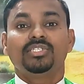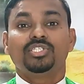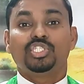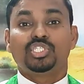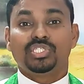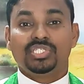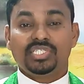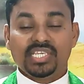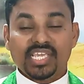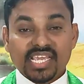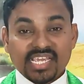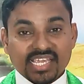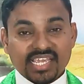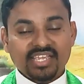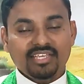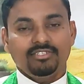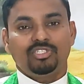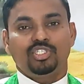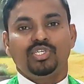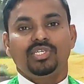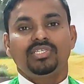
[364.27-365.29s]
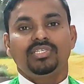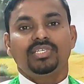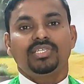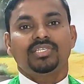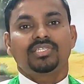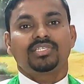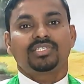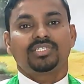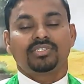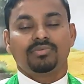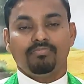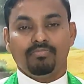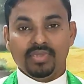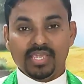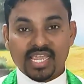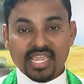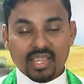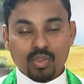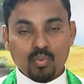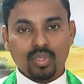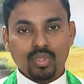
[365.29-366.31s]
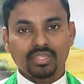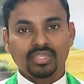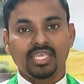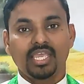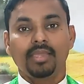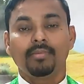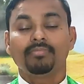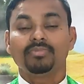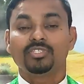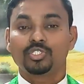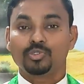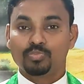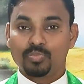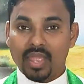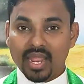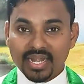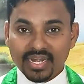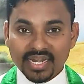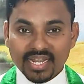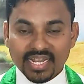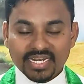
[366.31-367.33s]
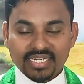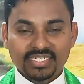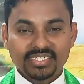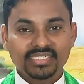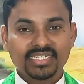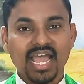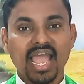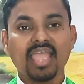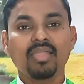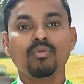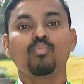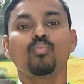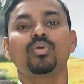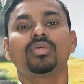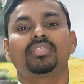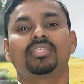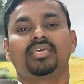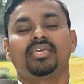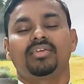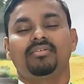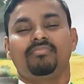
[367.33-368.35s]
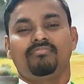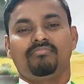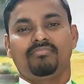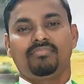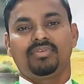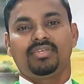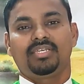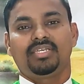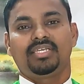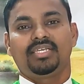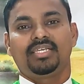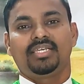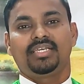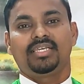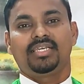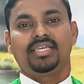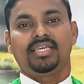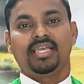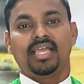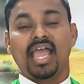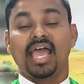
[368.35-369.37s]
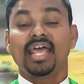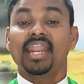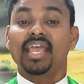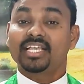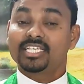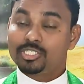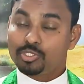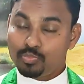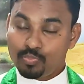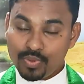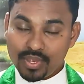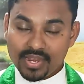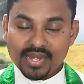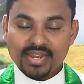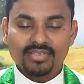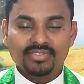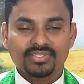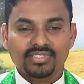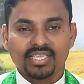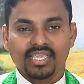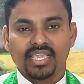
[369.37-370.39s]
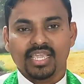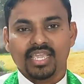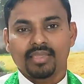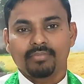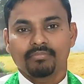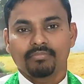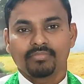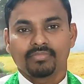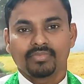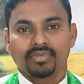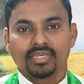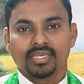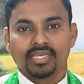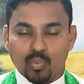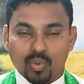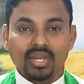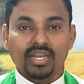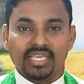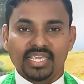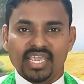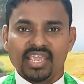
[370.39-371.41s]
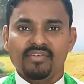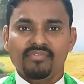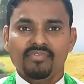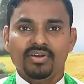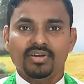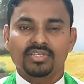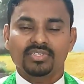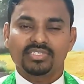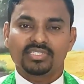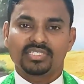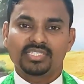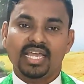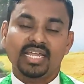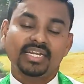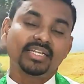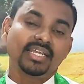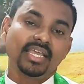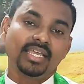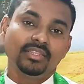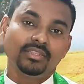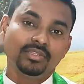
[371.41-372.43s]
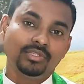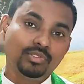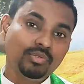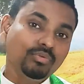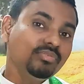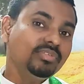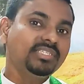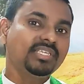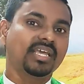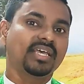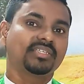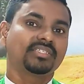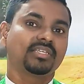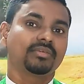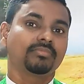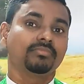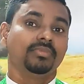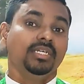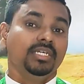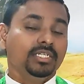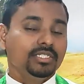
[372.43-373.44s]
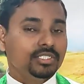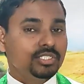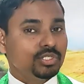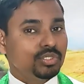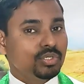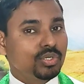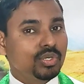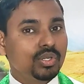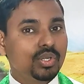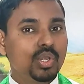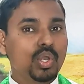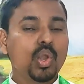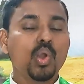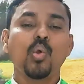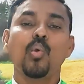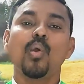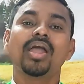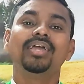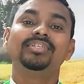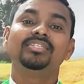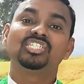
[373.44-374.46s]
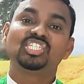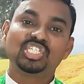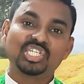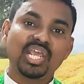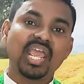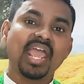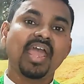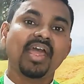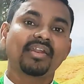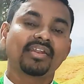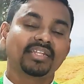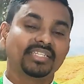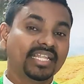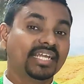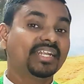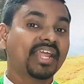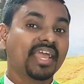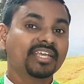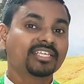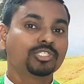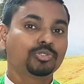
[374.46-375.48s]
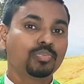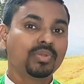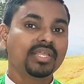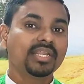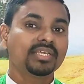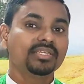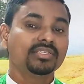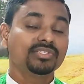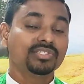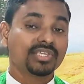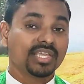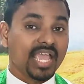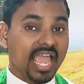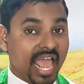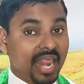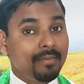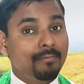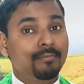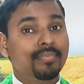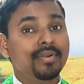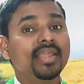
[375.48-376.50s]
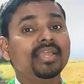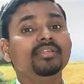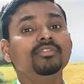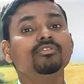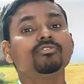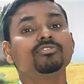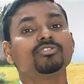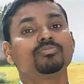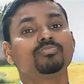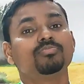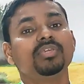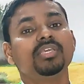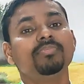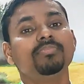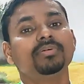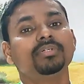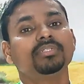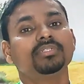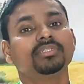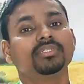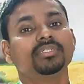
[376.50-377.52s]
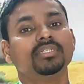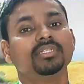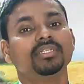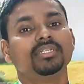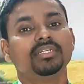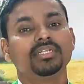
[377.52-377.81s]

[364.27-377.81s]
Seeking Jesus, being with him, spending time with him, and experiencing him will give us that enthusiasm to go and share that experience and bring those people